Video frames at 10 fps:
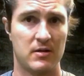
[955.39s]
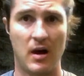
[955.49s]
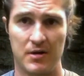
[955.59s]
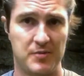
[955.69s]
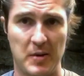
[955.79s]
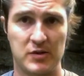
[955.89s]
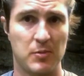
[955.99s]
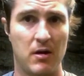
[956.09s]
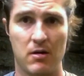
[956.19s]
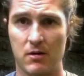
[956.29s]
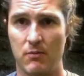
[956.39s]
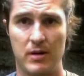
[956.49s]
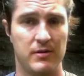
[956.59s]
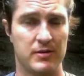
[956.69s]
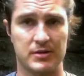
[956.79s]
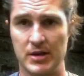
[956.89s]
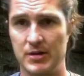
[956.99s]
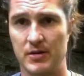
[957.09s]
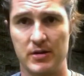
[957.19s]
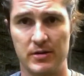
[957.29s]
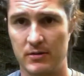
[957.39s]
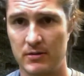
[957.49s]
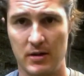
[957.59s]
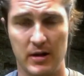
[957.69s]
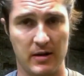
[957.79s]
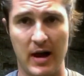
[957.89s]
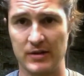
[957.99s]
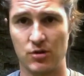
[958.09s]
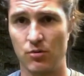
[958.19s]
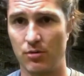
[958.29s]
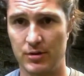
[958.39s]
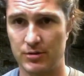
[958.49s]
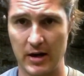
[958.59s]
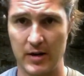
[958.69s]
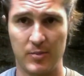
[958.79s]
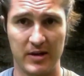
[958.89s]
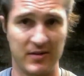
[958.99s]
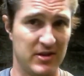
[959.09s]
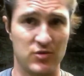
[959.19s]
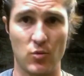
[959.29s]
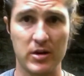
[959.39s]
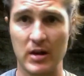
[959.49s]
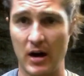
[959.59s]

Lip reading: college baseball, or whether you're a senior in high school and you're trying to play Division I